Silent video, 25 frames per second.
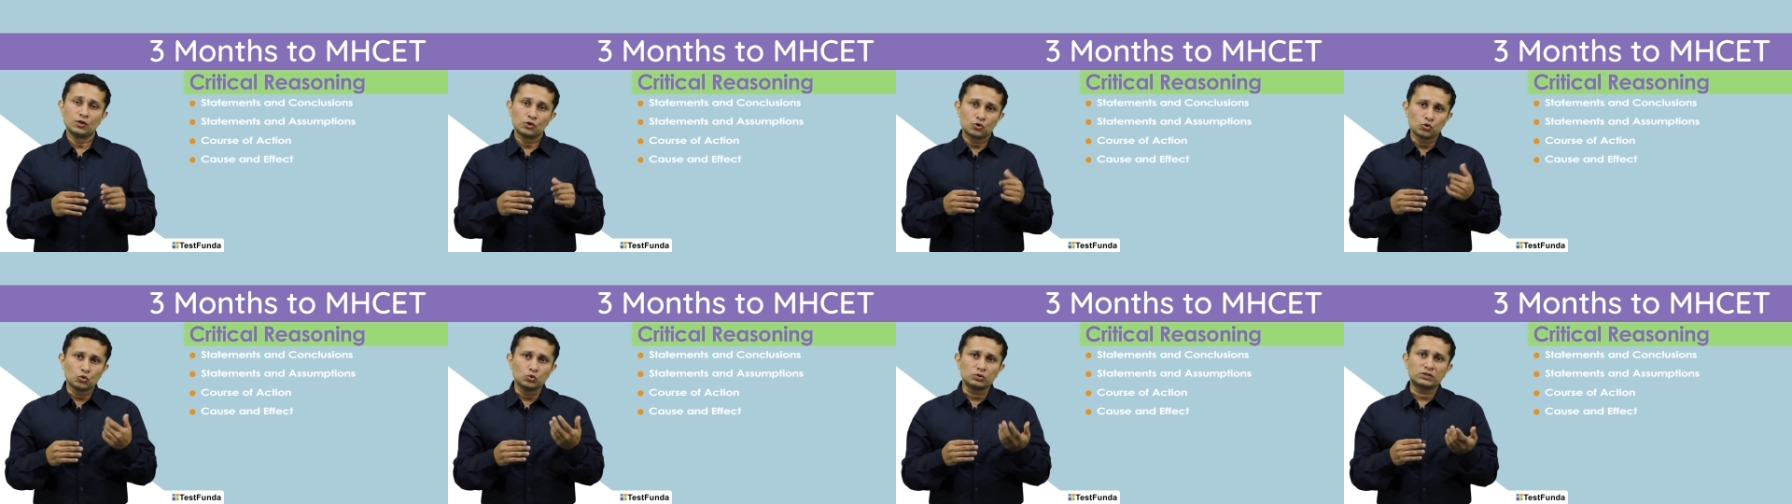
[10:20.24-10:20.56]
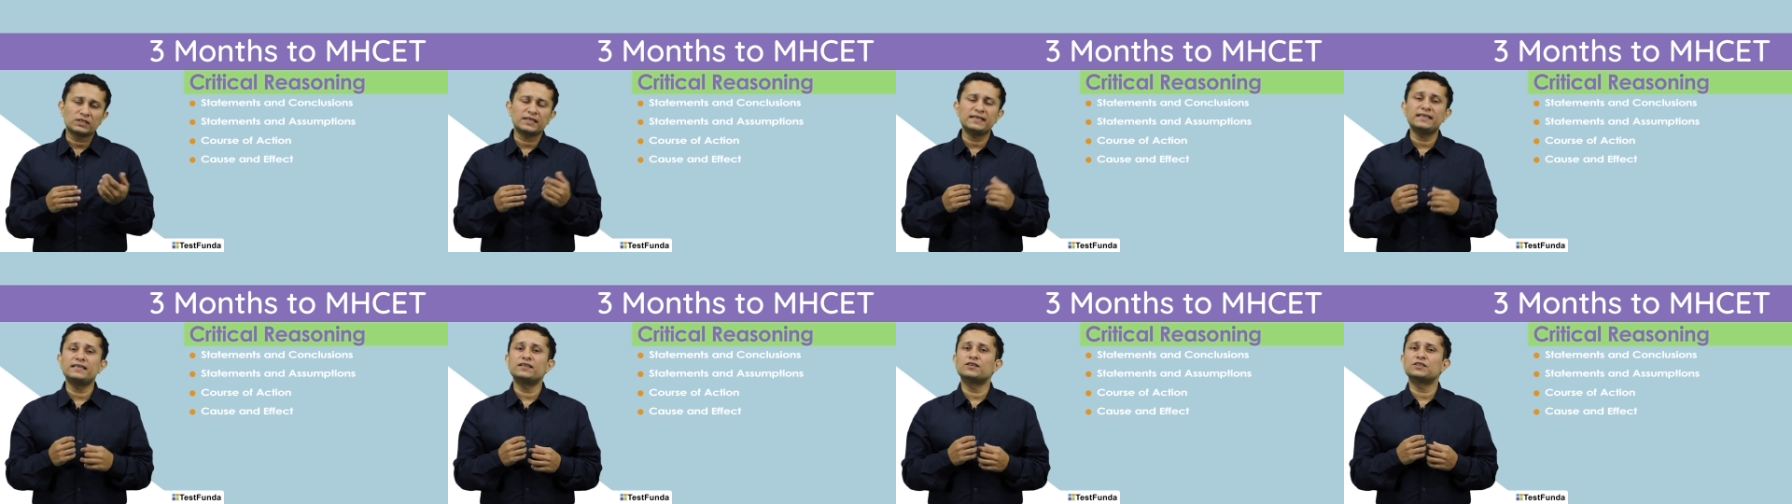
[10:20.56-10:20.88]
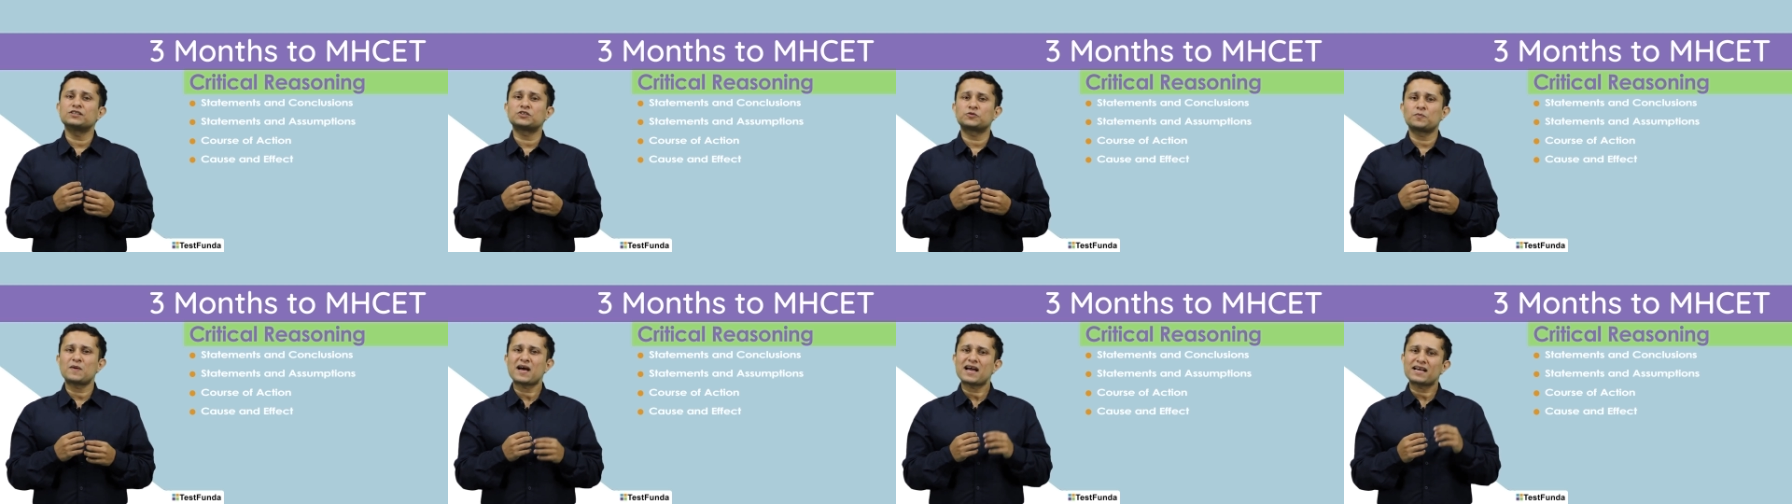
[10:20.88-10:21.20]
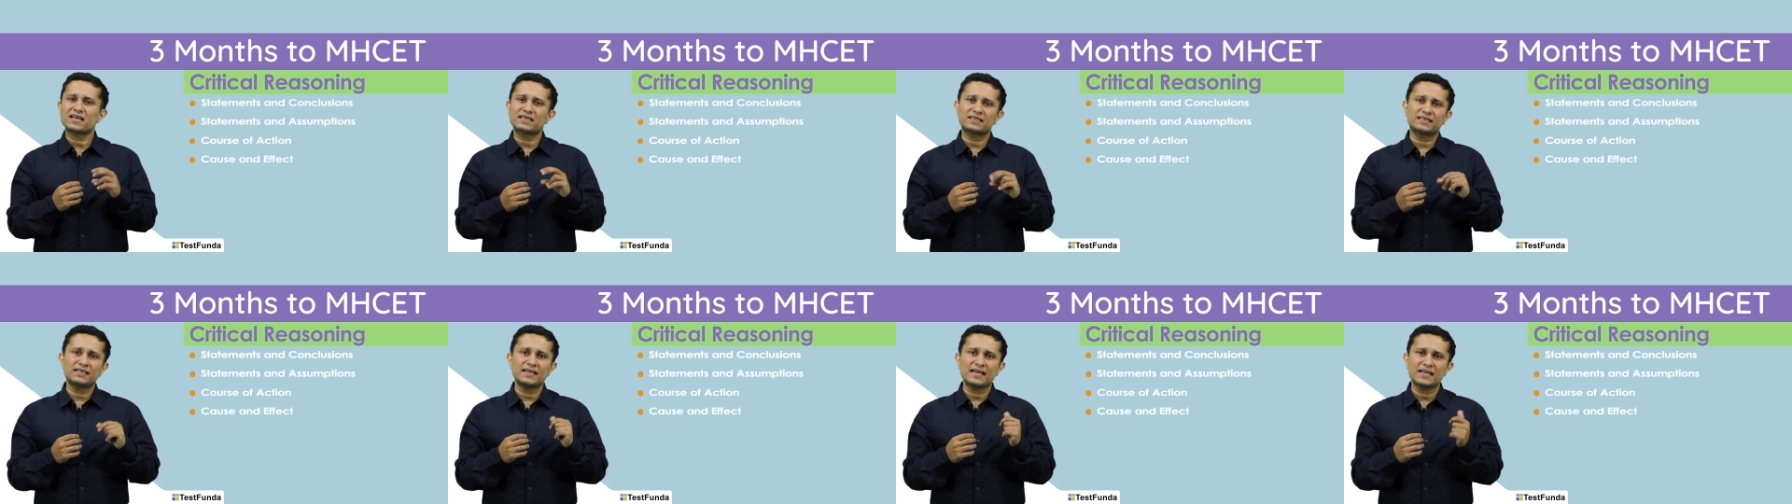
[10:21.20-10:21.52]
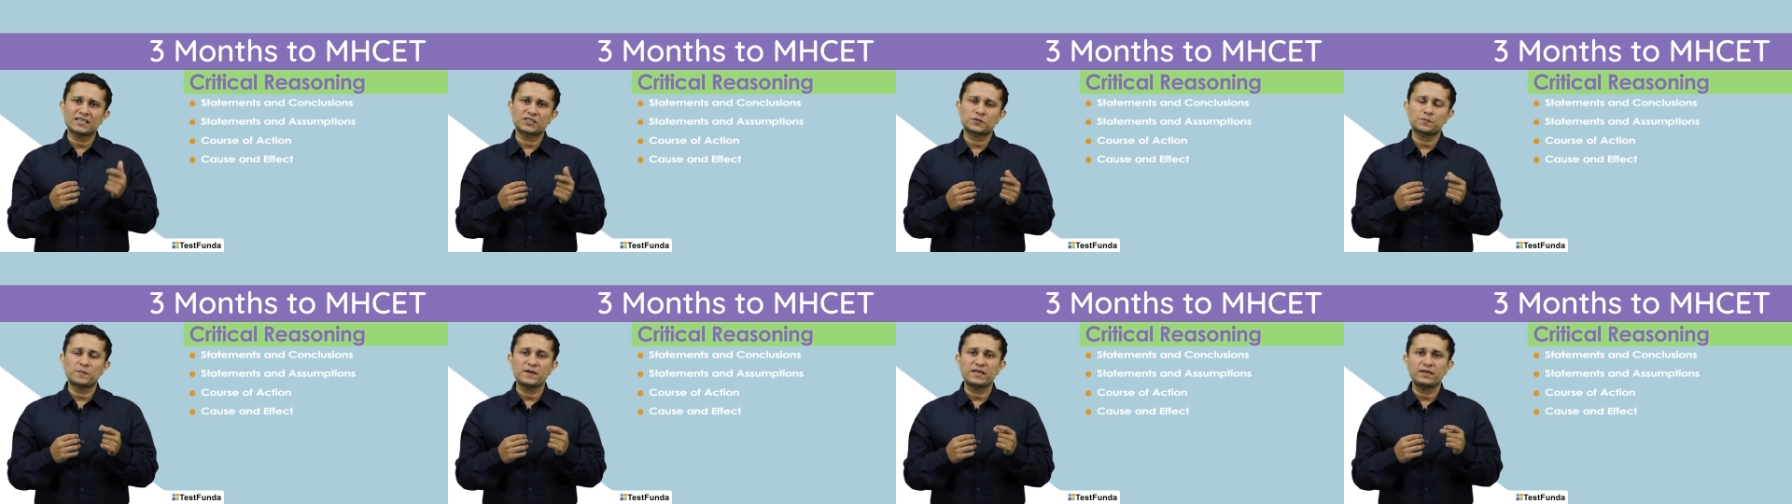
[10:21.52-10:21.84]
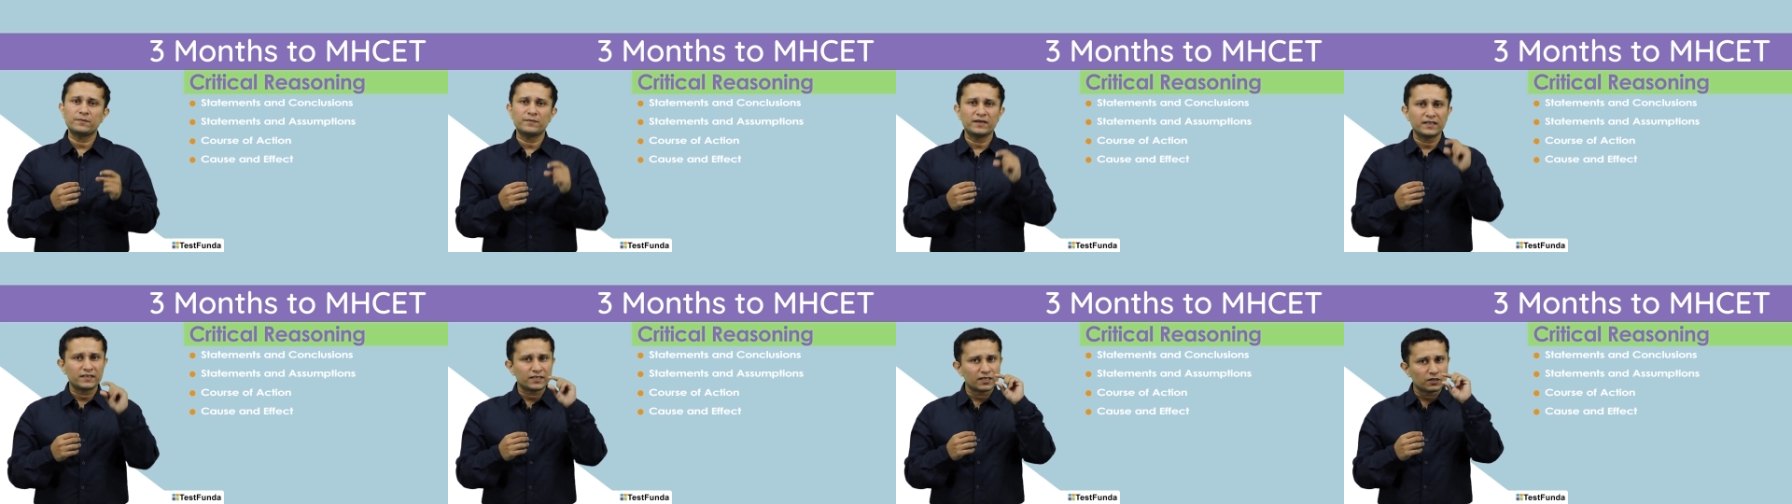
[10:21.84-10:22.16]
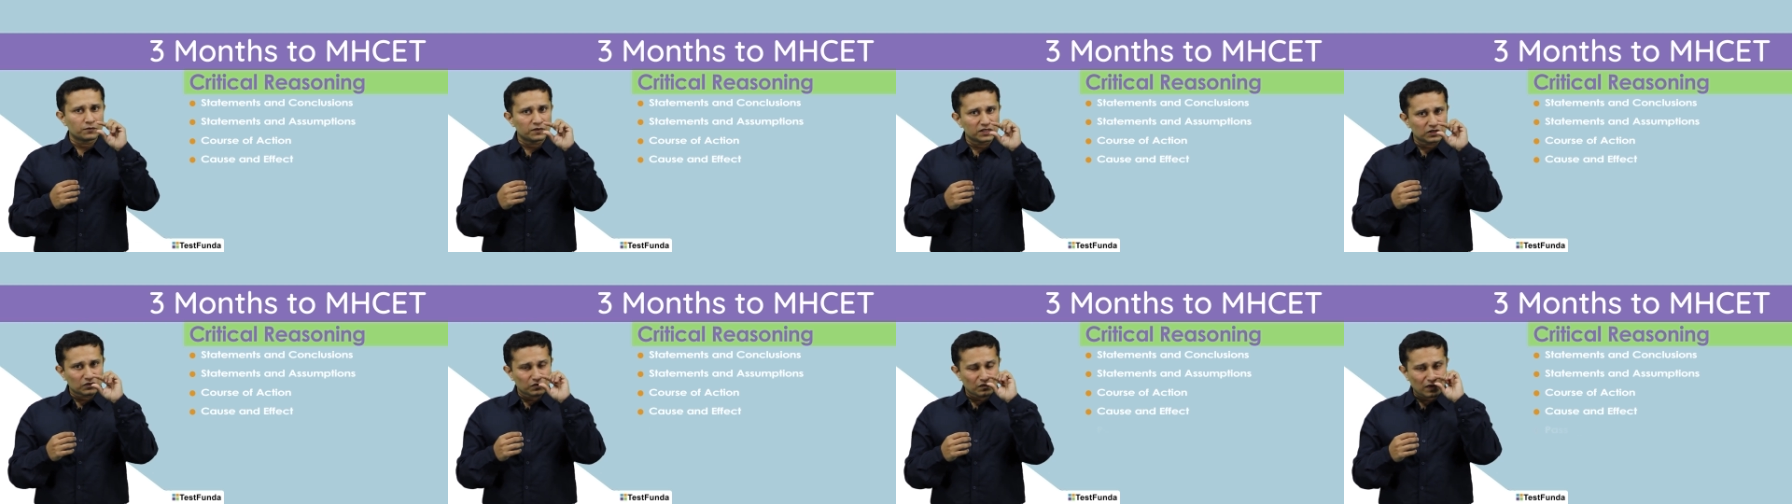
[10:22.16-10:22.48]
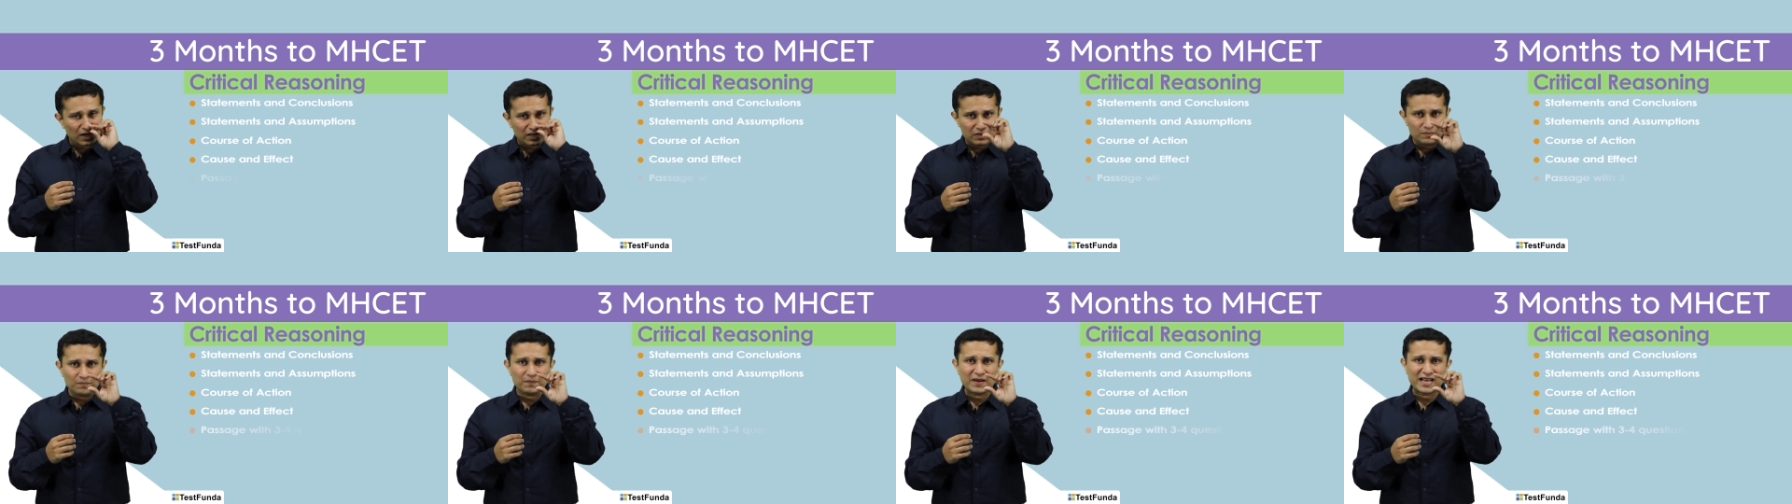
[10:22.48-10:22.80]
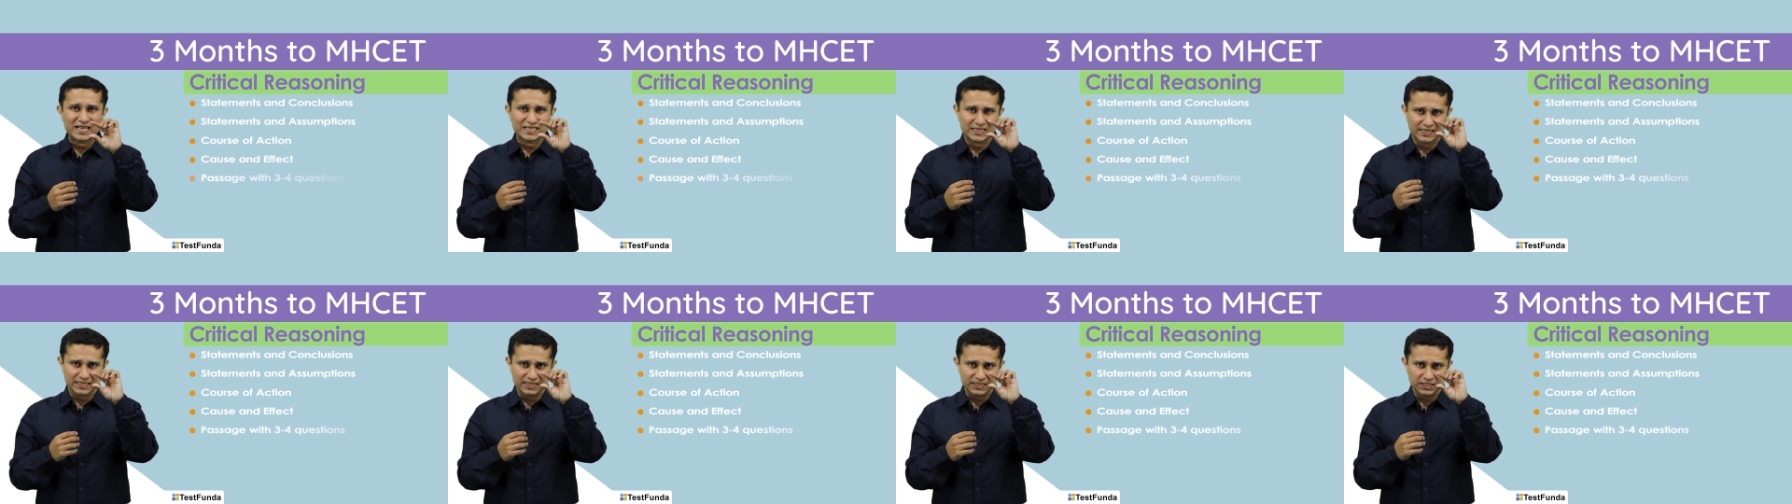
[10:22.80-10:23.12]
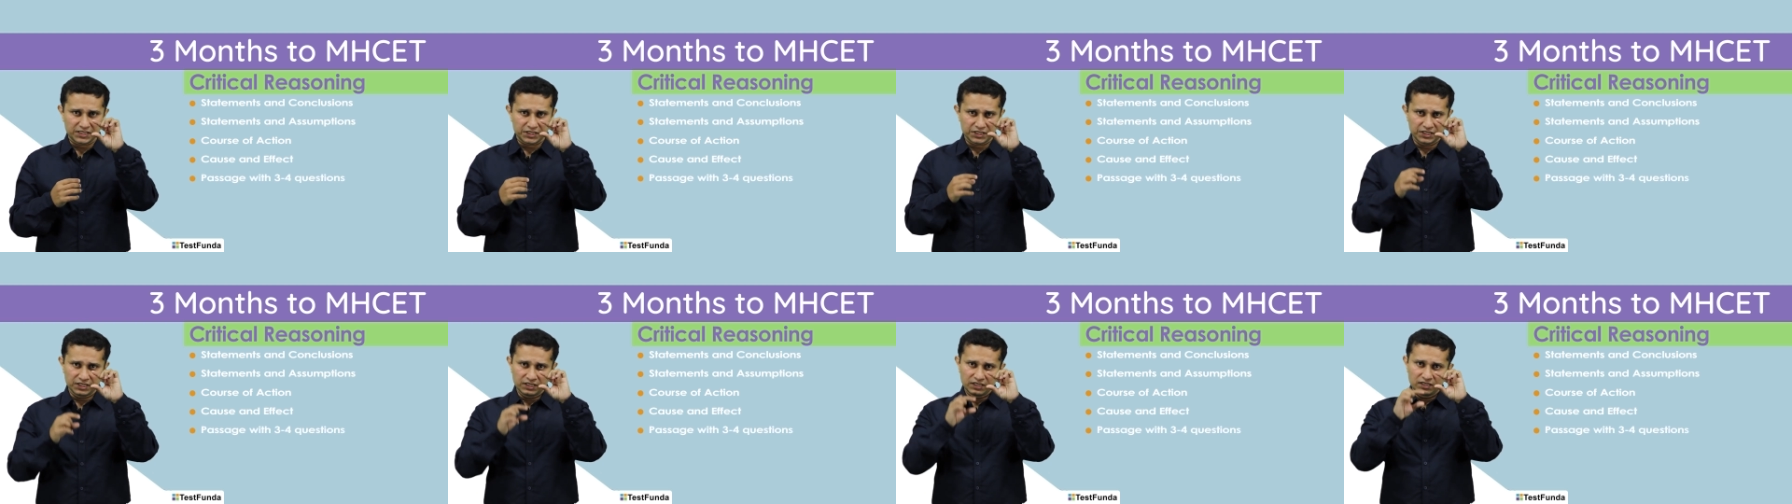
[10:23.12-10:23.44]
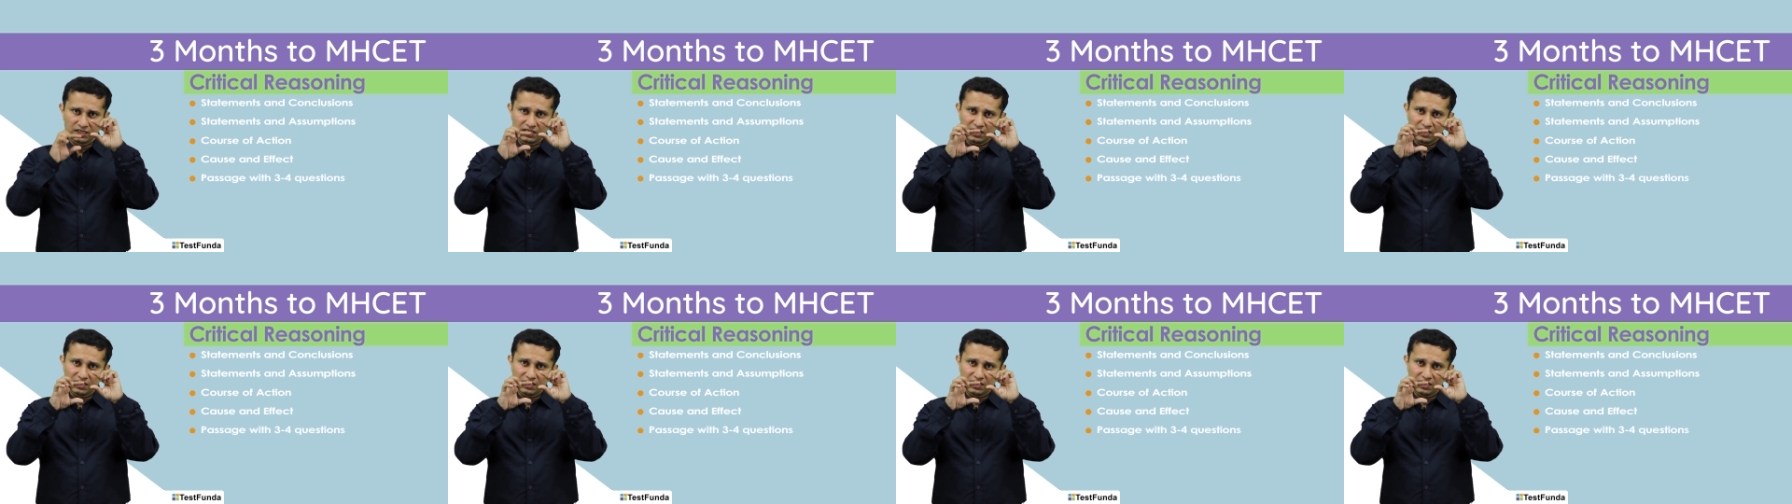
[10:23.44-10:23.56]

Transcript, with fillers: 2-3 years back, they experimented with one passage